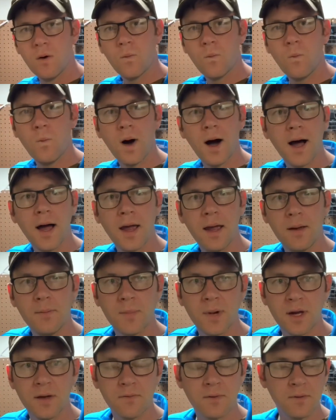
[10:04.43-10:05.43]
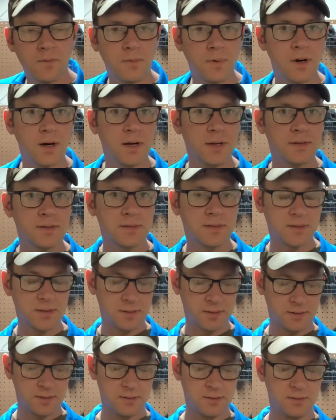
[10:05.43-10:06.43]
why might we want
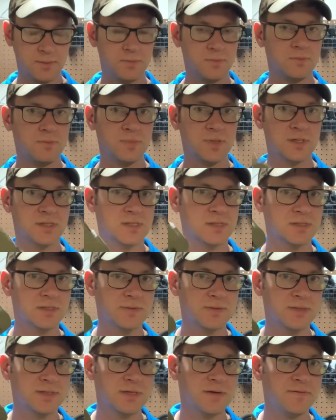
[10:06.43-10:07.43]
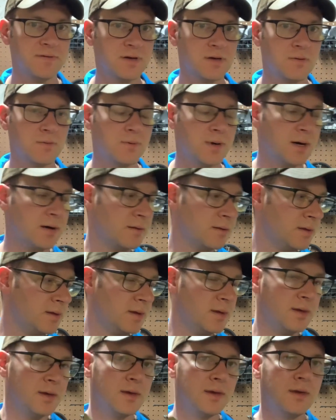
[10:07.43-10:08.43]
pistol specific? Well,
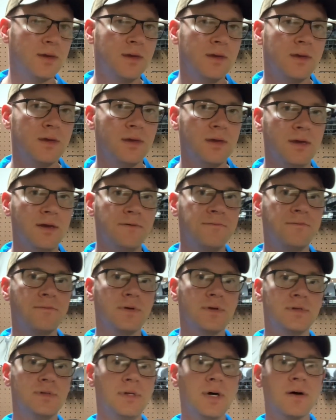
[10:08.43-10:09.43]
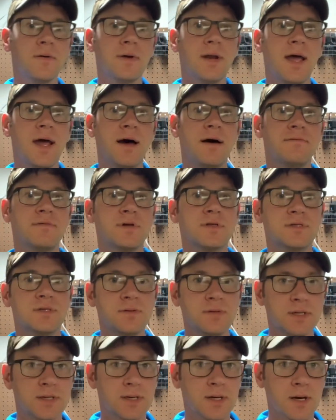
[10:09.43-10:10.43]
if we don't have a
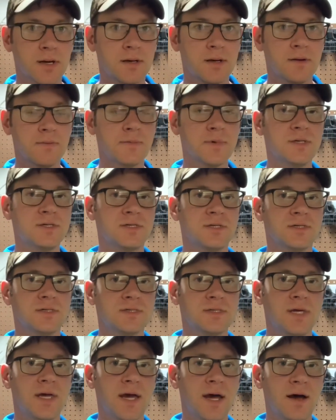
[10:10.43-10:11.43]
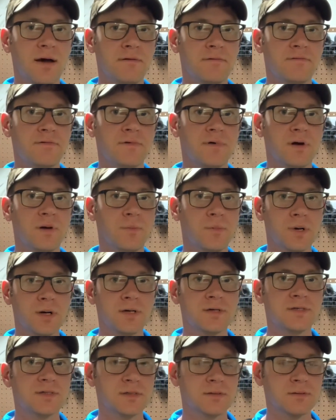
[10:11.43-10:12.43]
duty gun and we just have a
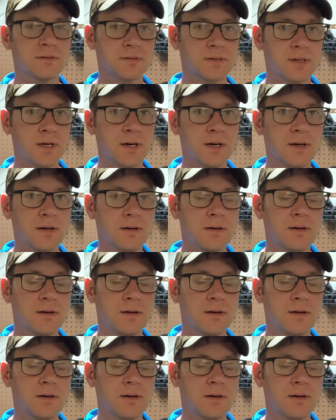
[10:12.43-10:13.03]
personal gun,